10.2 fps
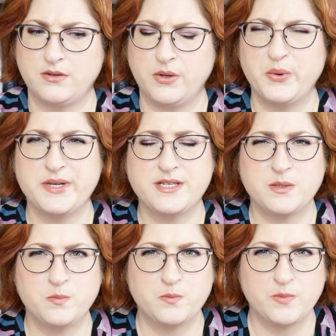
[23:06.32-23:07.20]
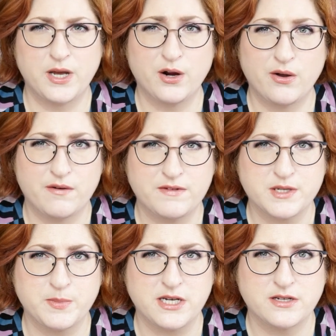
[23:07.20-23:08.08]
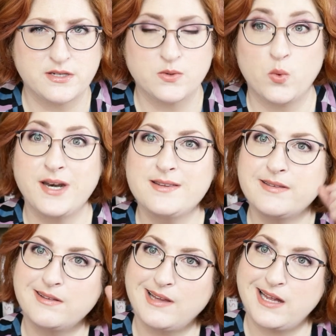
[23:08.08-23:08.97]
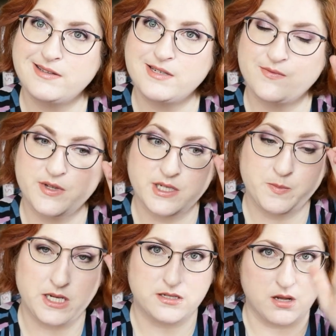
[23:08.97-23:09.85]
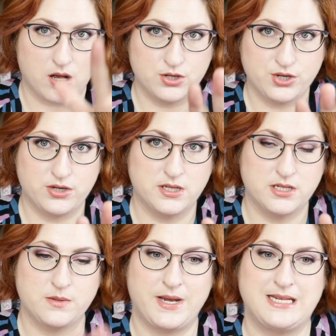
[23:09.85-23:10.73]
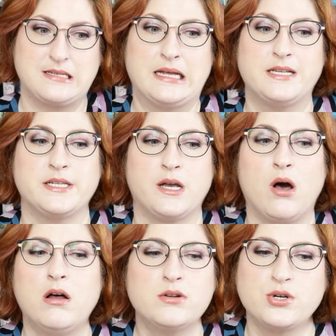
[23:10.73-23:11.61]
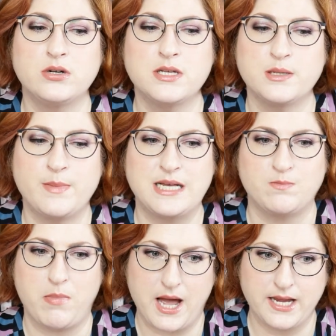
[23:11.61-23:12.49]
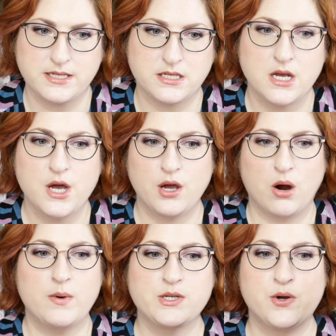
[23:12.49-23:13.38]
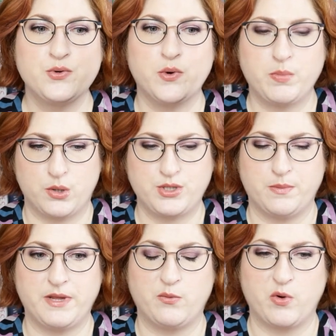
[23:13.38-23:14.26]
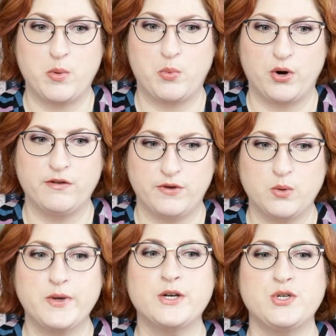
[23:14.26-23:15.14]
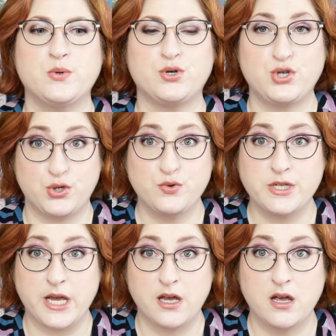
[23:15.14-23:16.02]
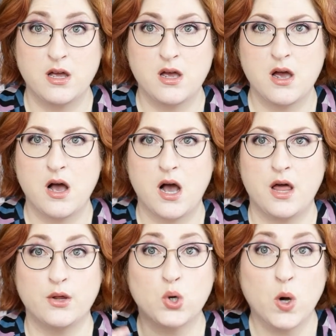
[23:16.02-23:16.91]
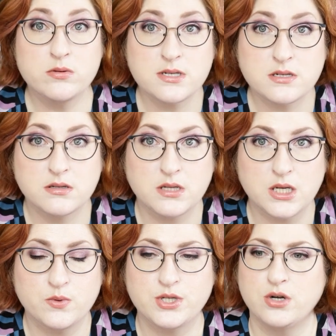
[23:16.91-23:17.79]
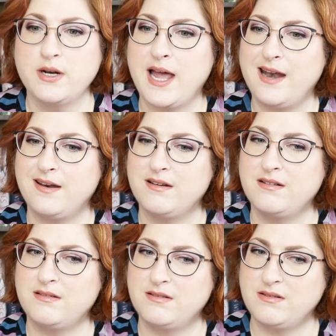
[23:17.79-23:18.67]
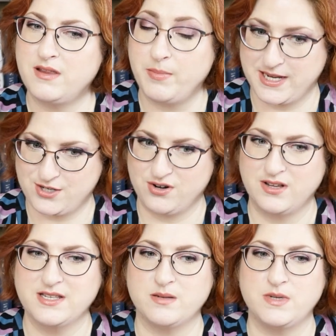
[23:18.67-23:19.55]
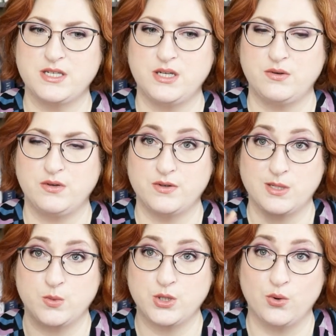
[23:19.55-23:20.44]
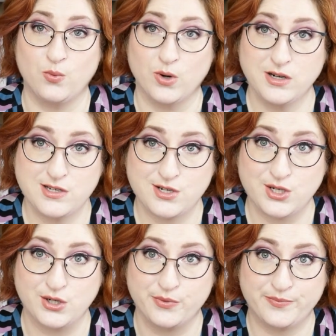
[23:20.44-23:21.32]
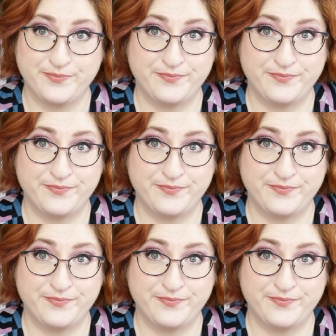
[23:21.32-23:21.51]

who is the hero of this piece? What is the lens for this piece? All journalism has lensing. All journalism has bias. You're always going to approach something from a point of view because you are choosing uh, the quotes that you insert and the best journalism is you use someone's own words to